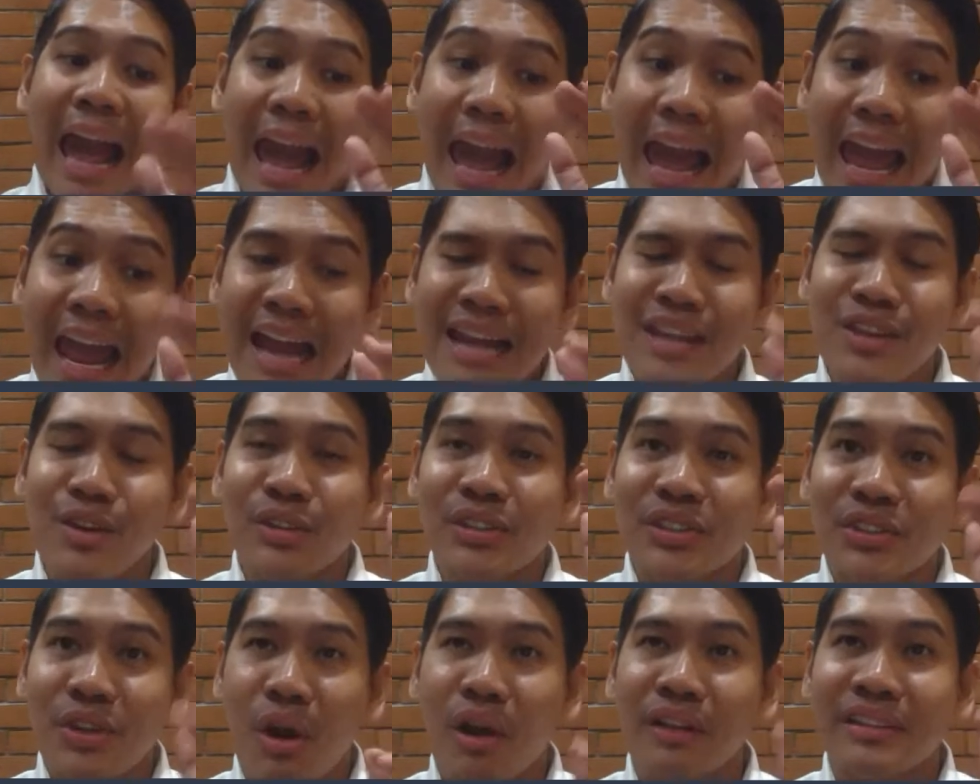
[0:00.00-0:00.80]
and you
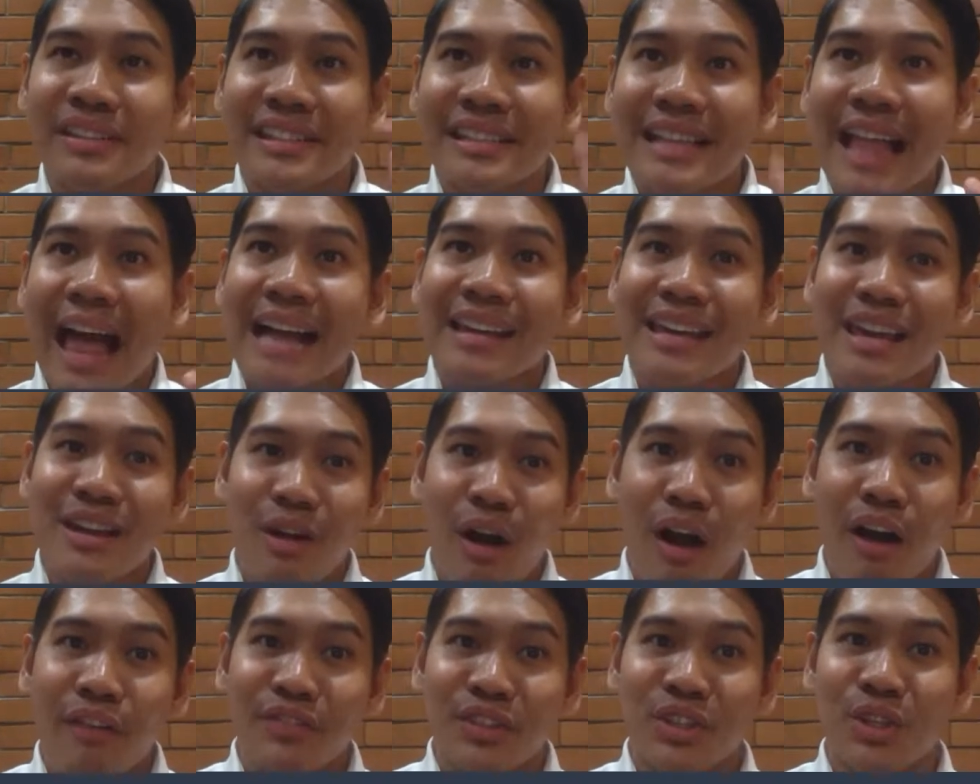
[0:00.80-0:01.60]
start slacking
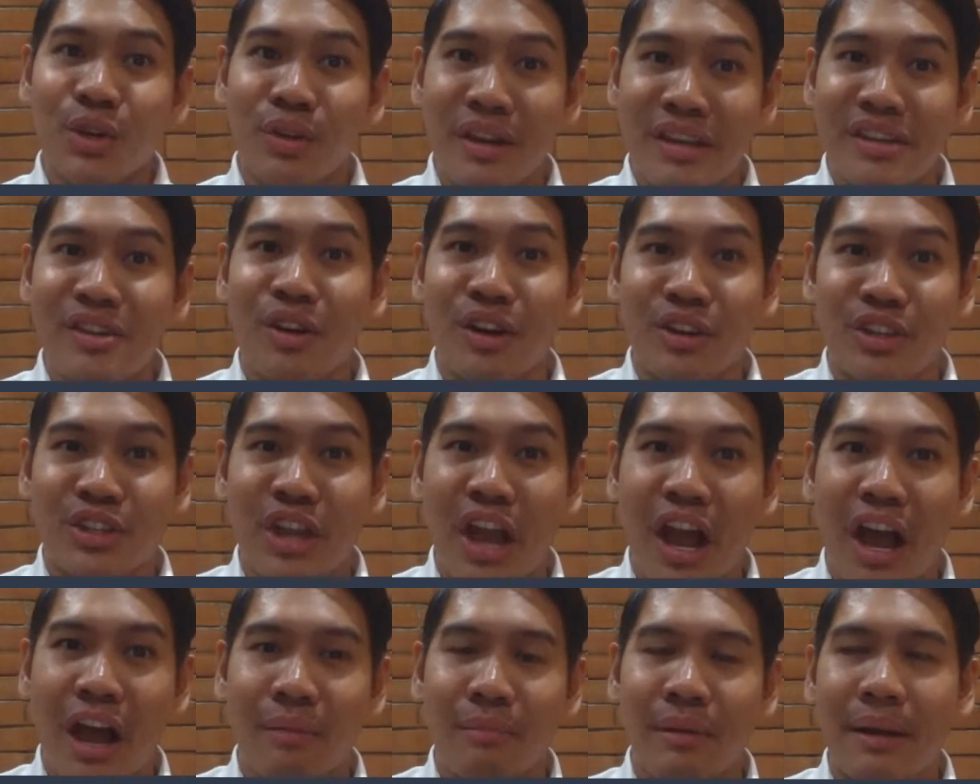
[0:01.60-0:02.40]
off during your
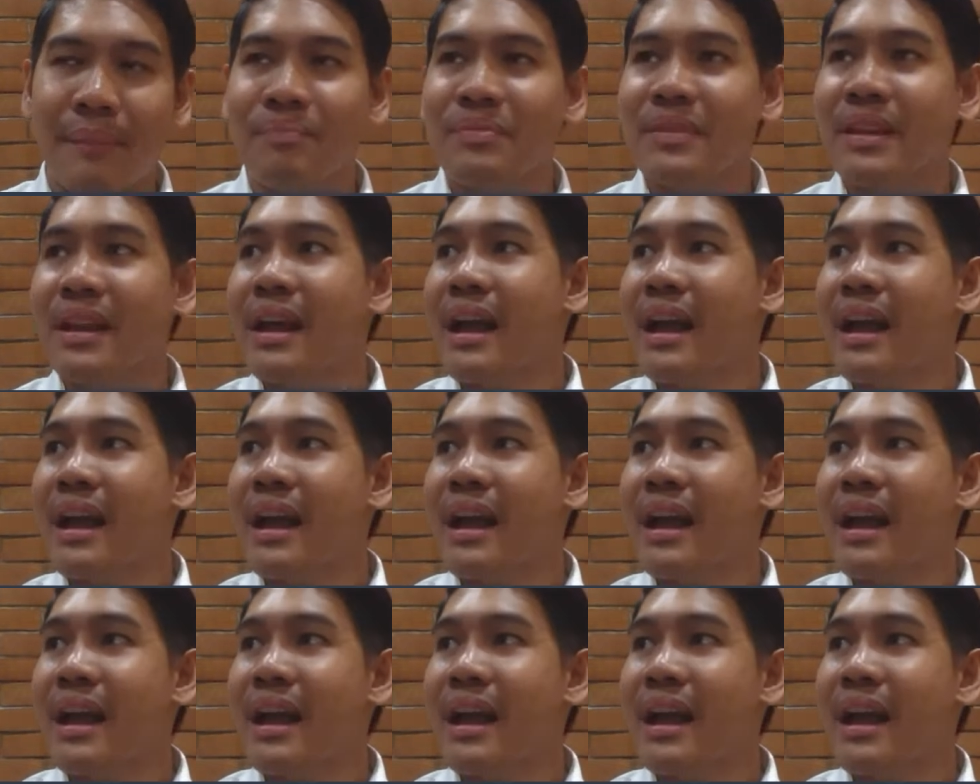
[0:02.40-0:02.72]
job,